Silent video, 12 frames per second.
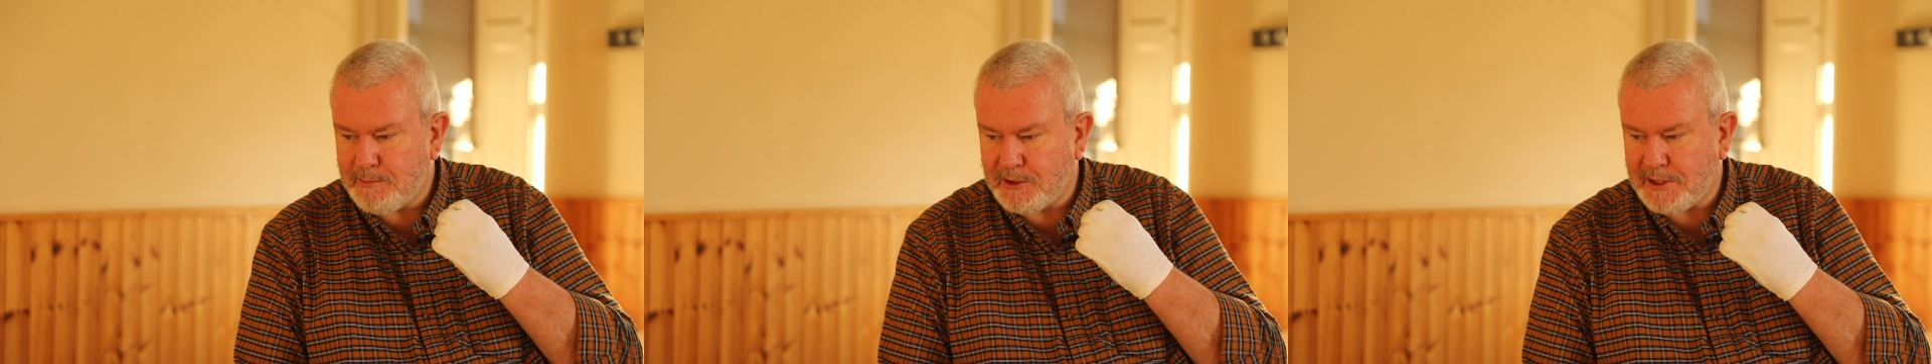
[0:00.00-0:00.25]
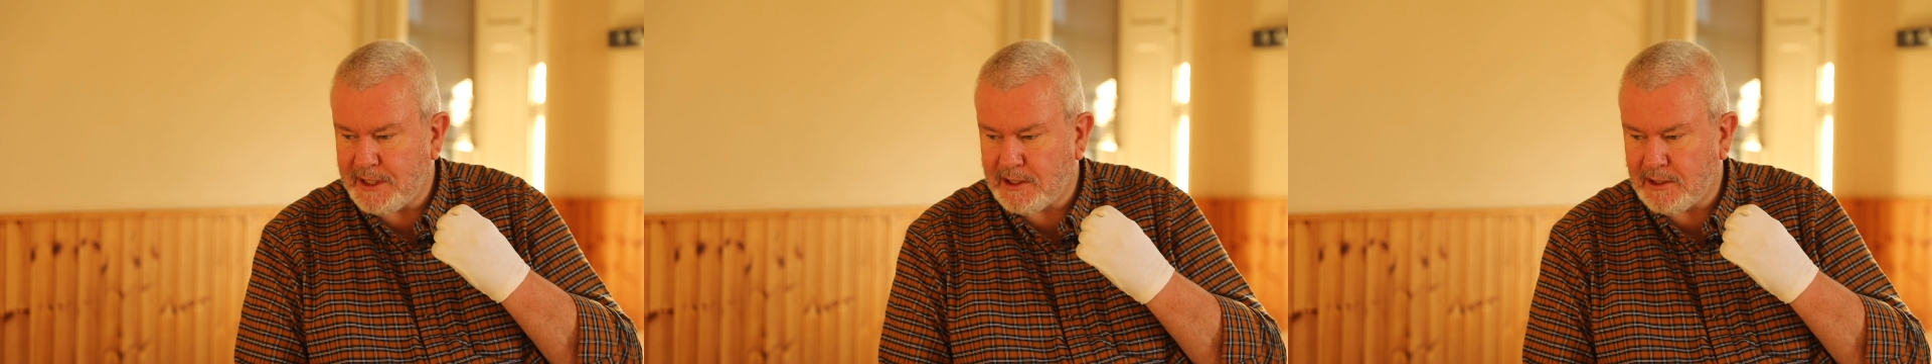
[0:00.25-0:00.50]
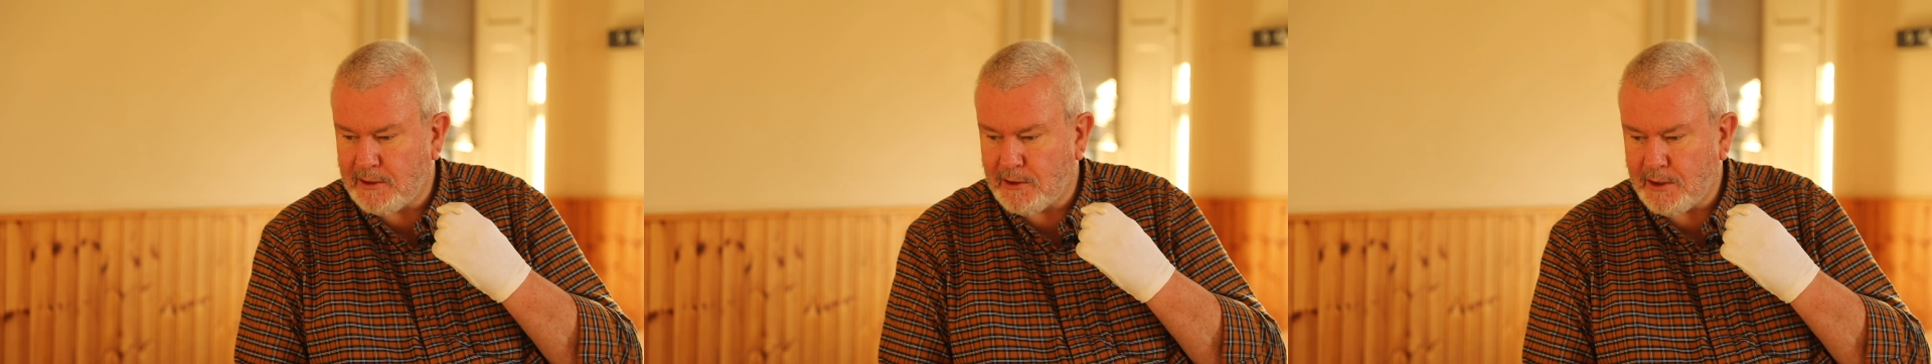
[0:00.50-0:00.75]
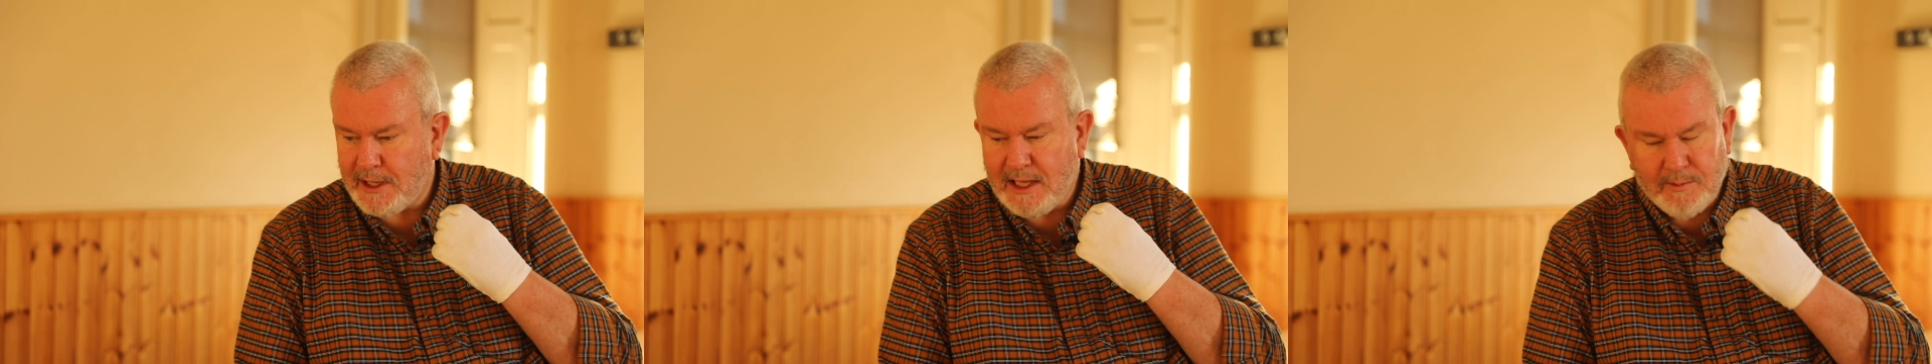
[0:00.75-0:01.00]

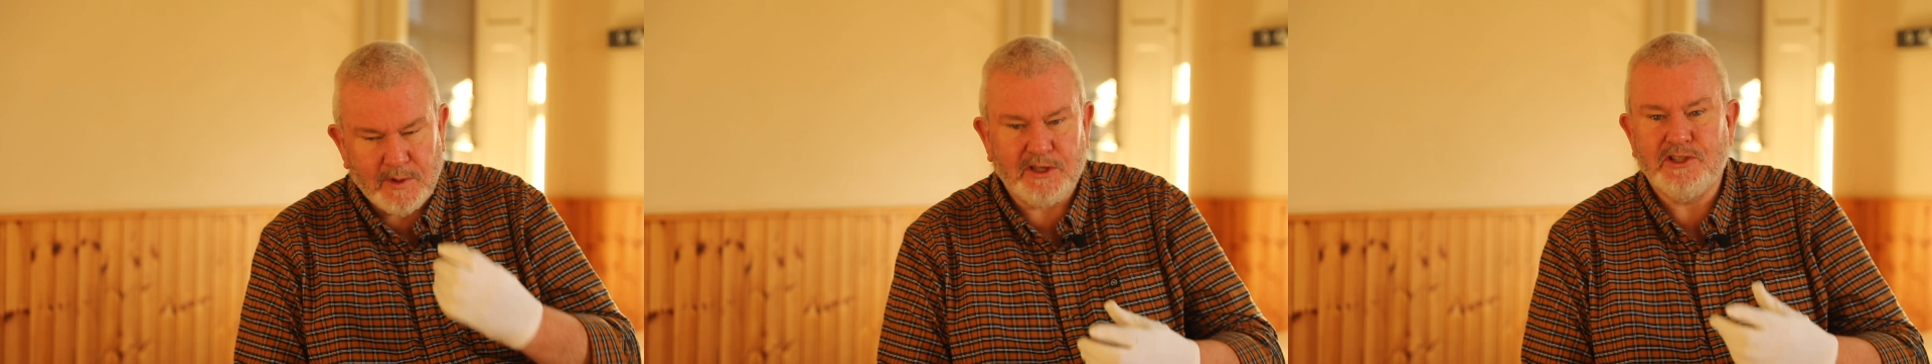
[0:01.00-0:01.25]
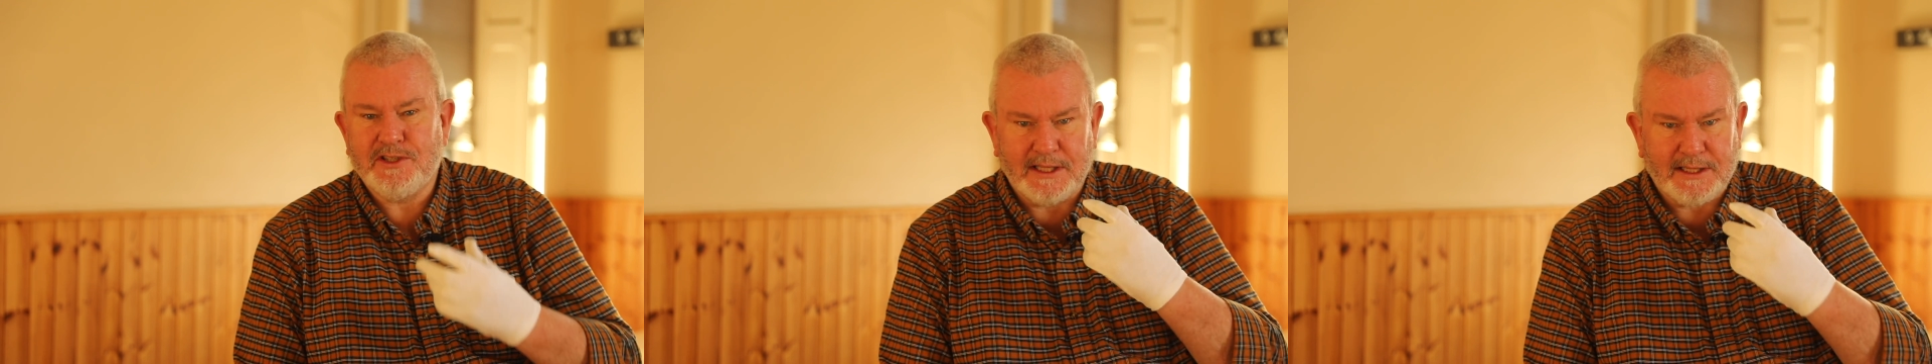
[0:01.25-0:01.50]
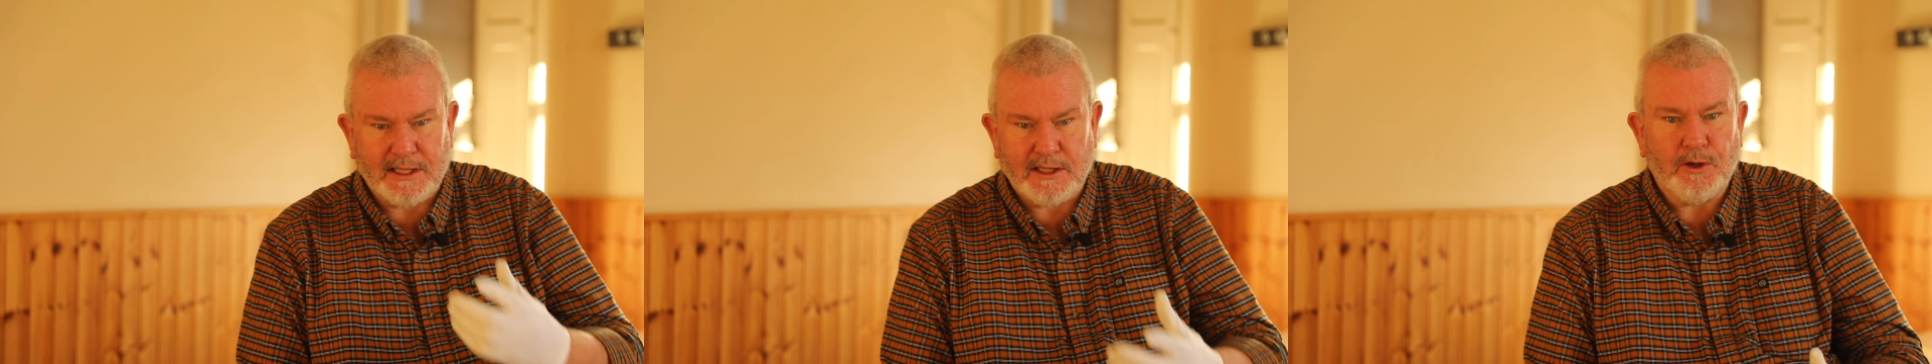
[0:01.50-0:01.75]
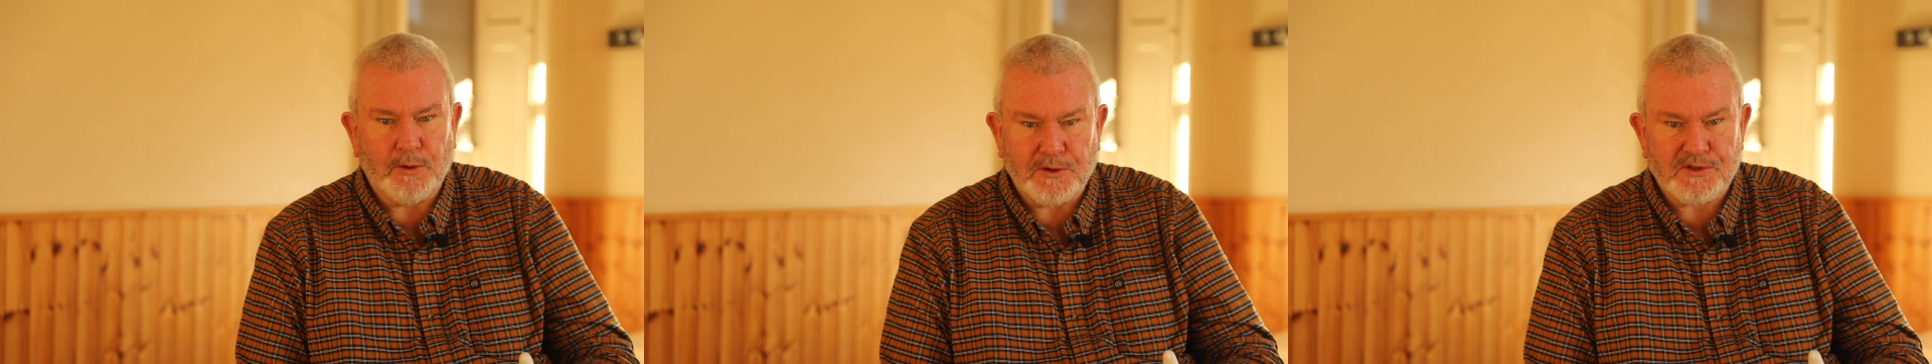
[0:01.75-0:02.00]
particular image that they
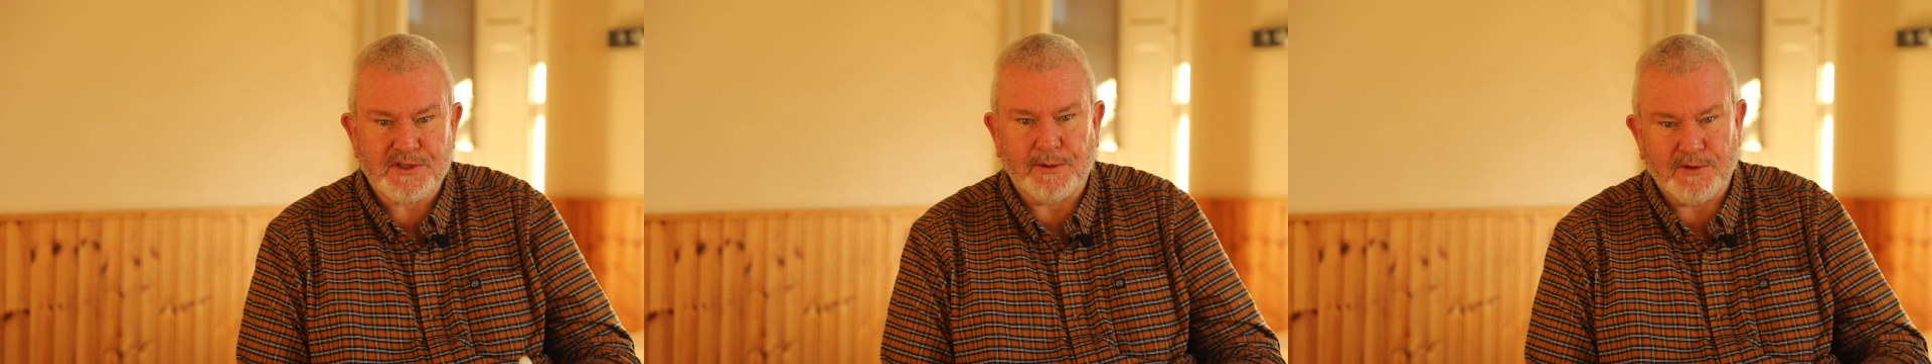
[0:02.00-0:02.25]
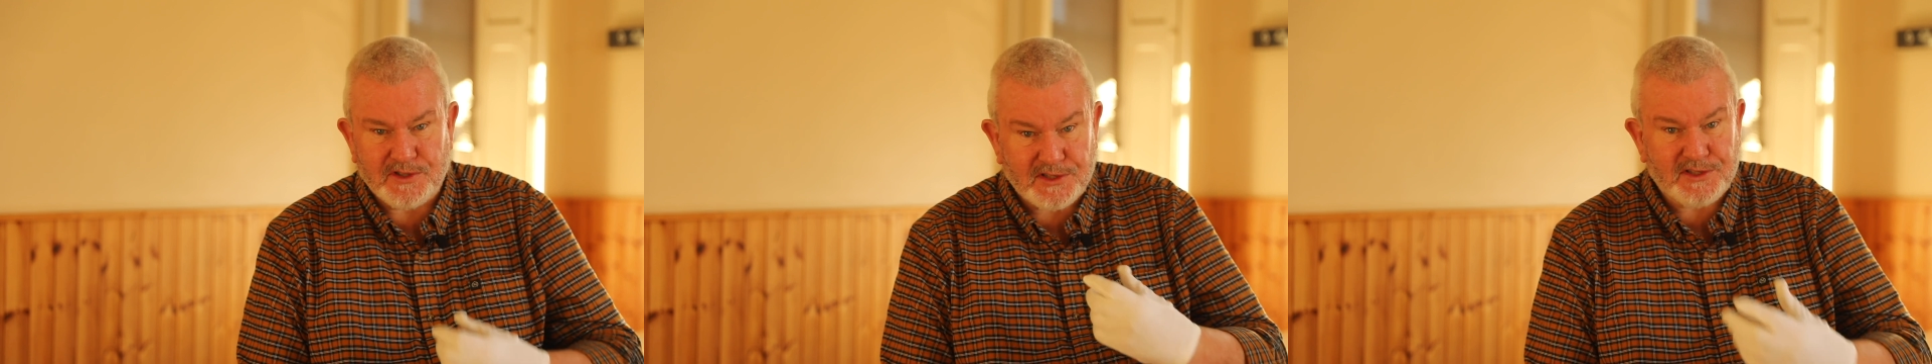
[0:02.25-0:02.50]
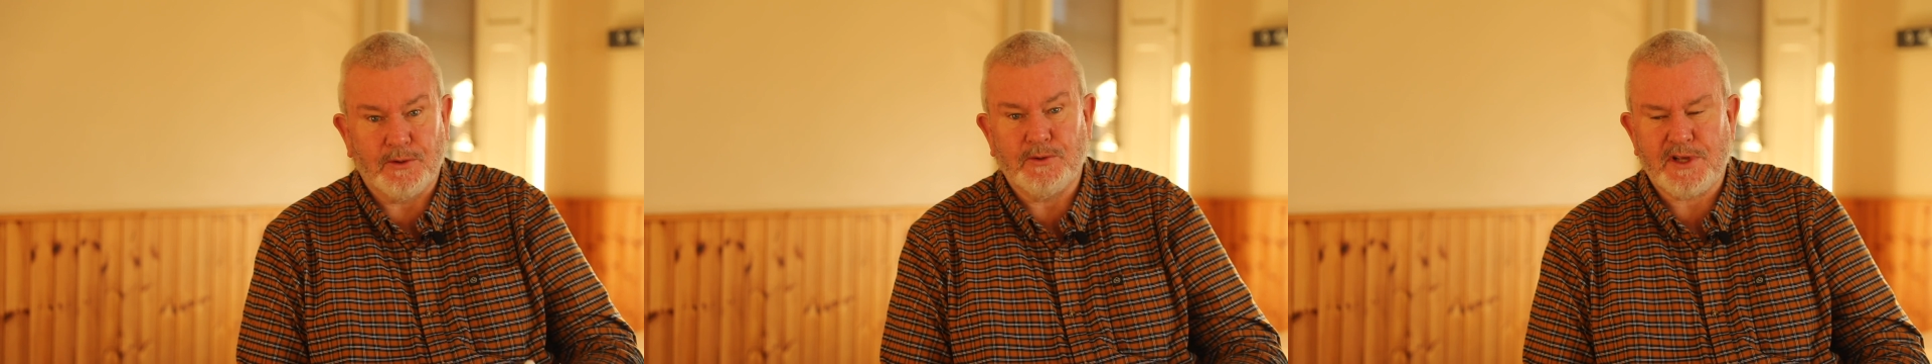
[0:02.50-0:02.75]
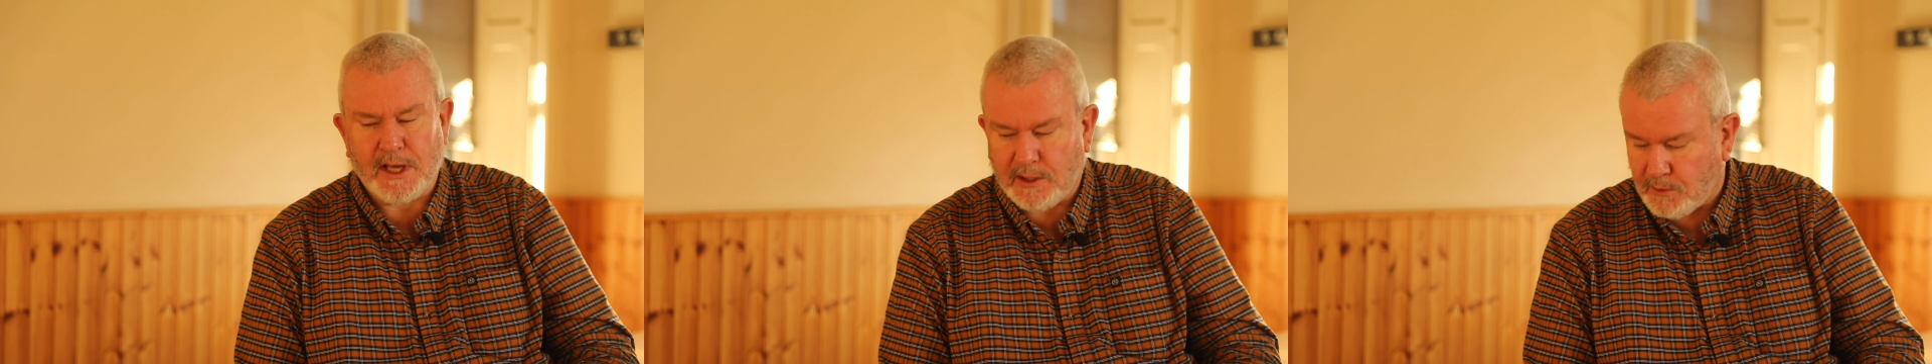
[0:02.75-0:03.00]
used that was
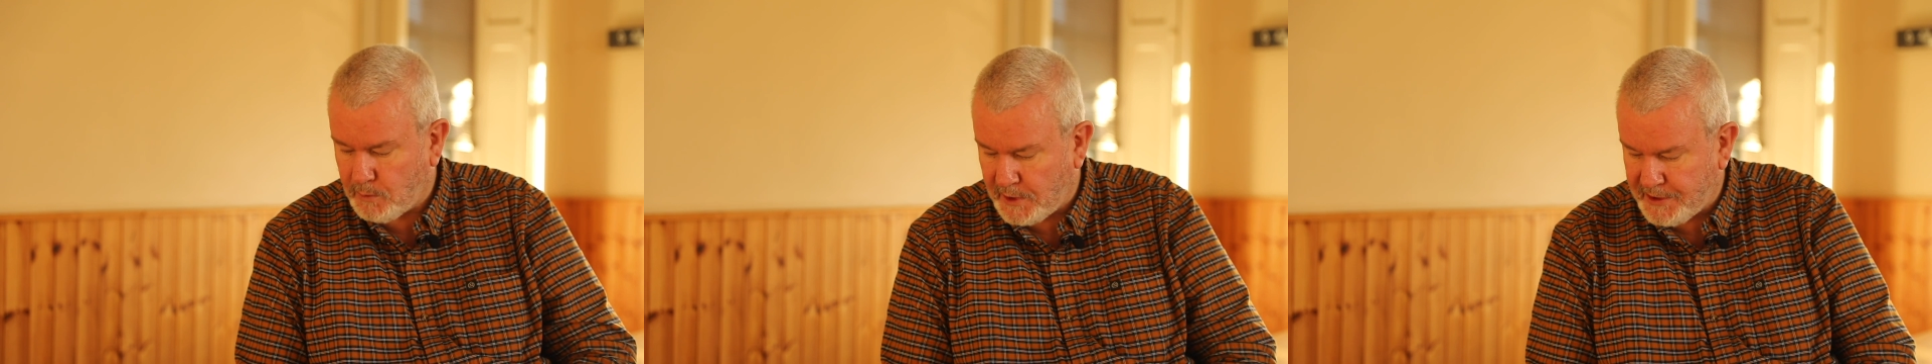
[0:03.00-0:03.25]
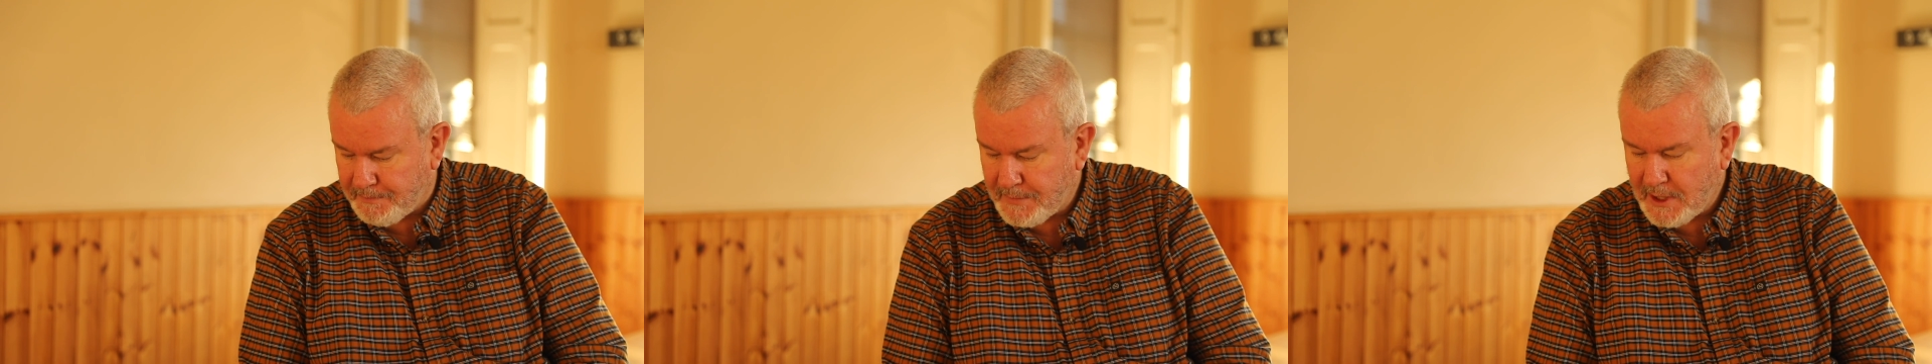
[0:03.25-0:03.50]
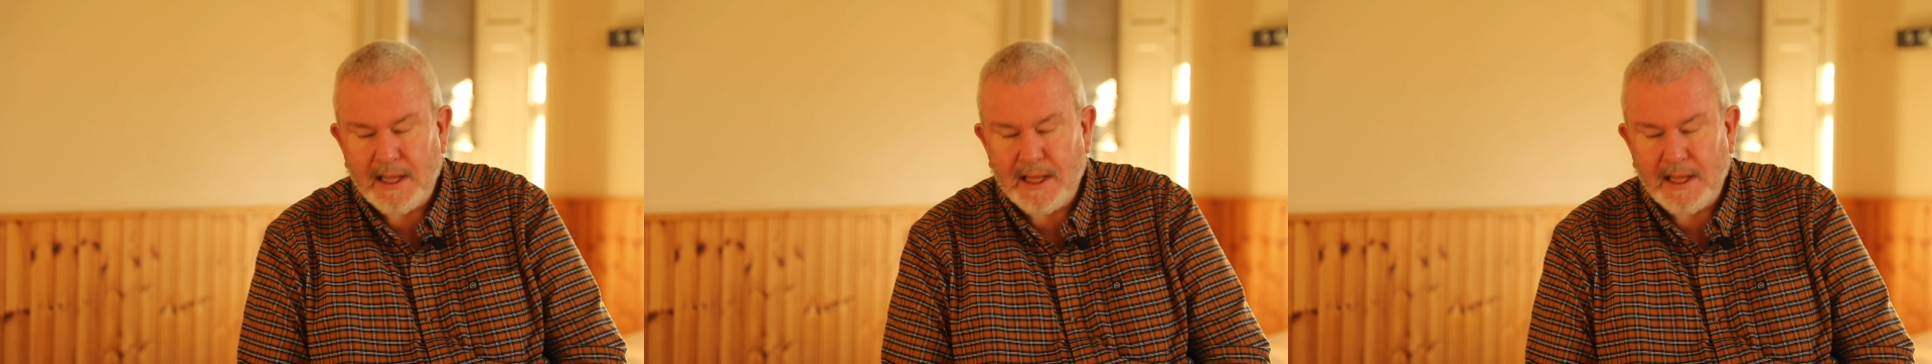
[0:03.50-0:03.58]
associated with them,